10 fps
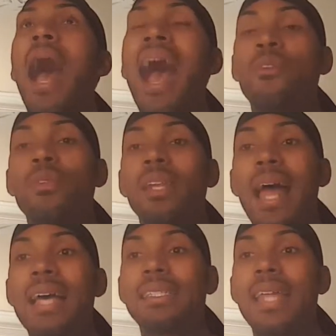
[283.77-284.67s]
I
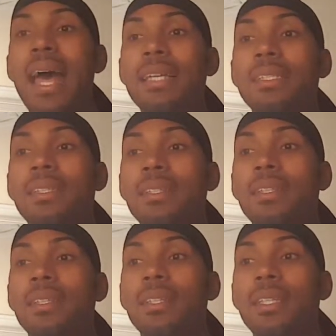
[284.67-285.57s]
realize that
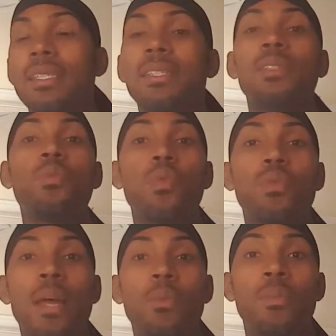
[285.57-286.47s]
this is a
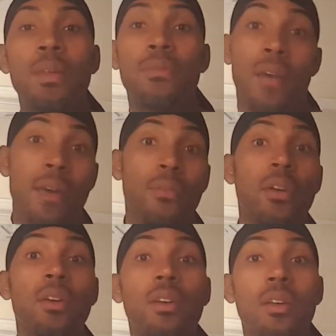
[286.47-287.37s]
wound that will be forever.